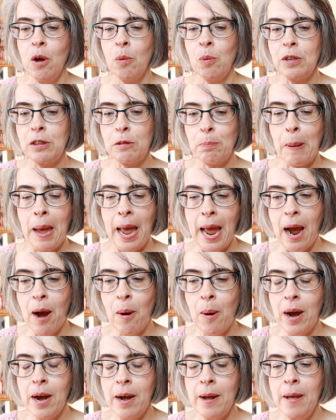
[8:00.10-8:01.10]
with
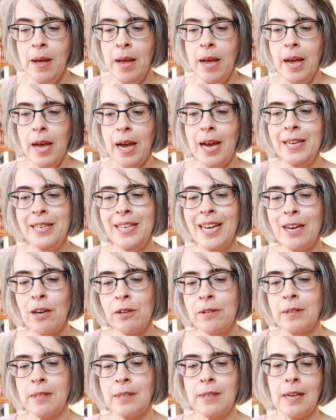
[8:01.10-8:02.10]
power. And yet
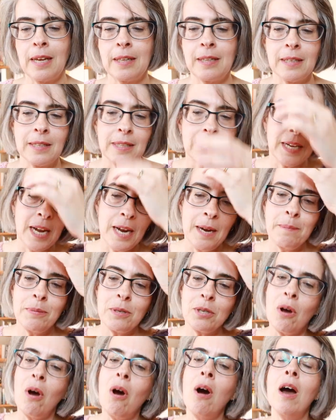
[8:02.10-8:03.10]
at the same
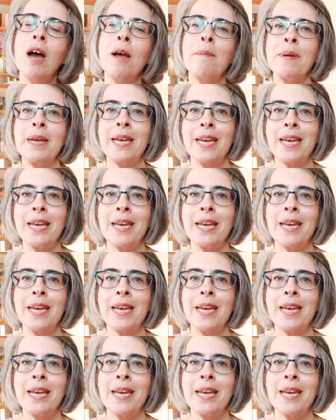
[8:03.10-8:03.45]
time,